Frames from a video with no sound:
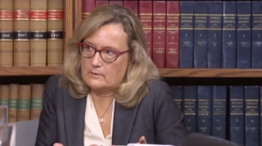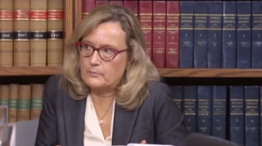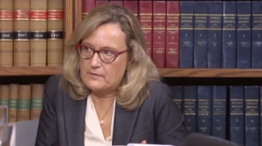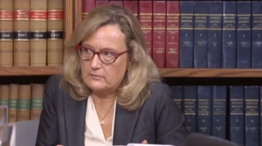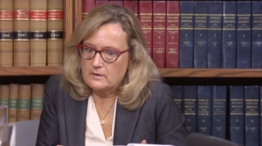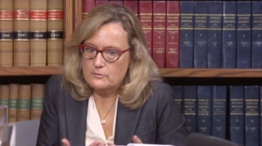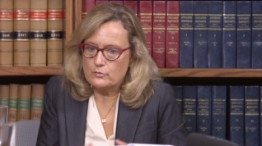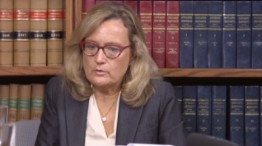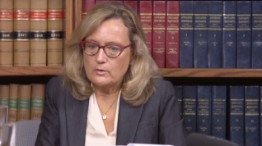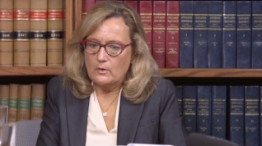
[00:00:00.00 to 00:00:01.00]
a
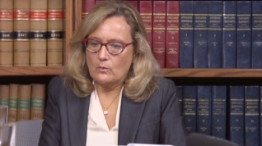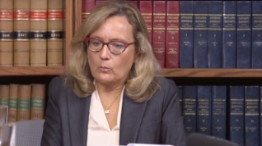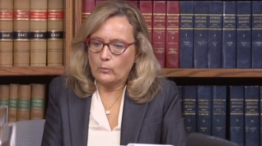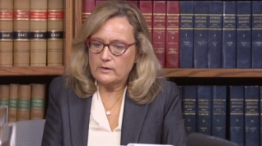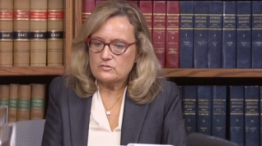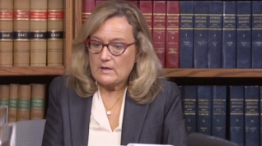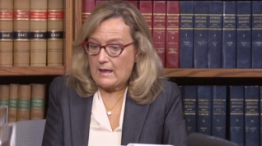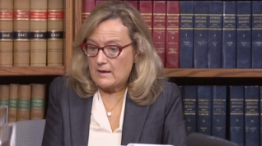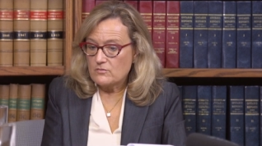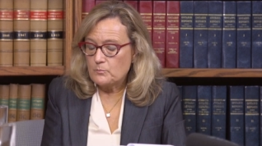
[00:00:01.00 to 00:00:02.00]
breathalyzer, which
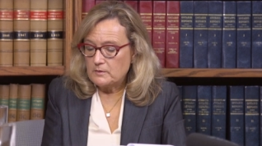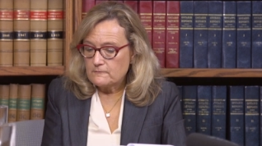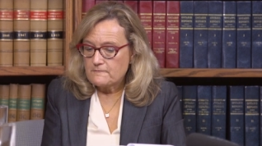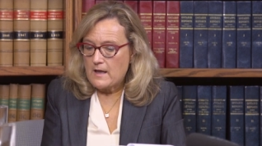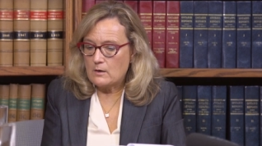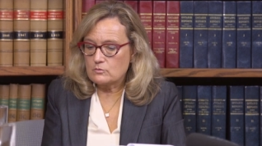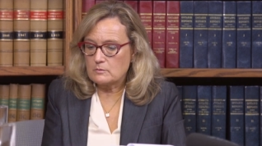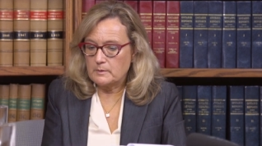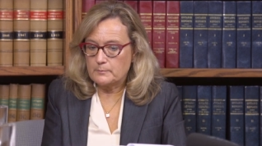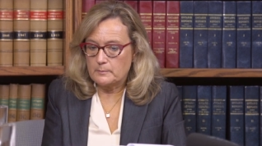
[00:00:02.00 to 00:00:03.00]
has been found
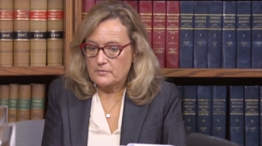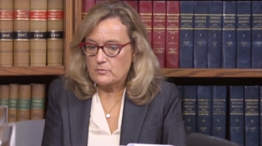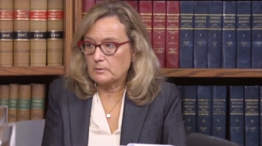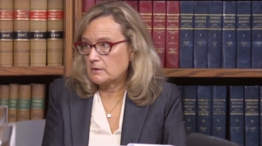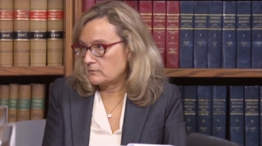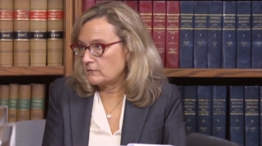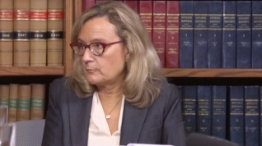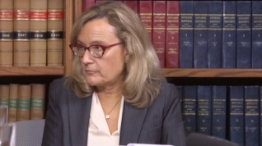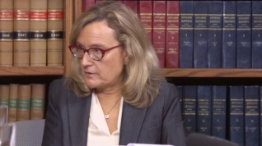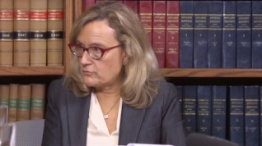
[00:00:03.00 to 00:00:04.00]
to be permissible under the
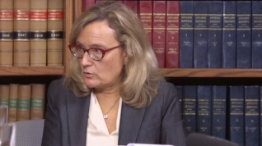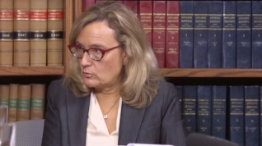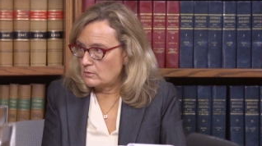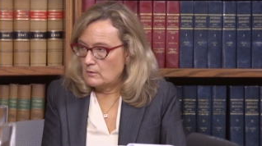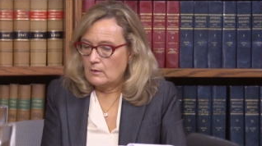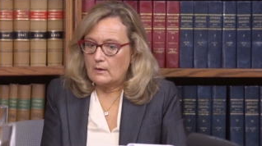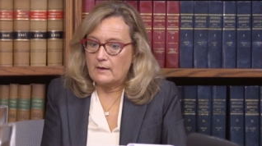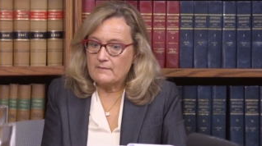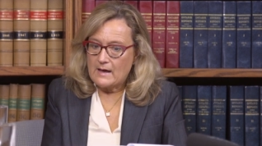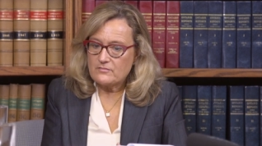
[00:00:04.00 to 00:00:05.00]
Human Rights Code.
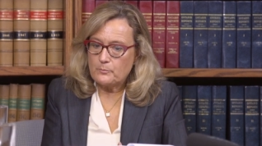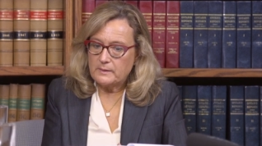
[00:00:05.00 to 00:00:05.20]
And that's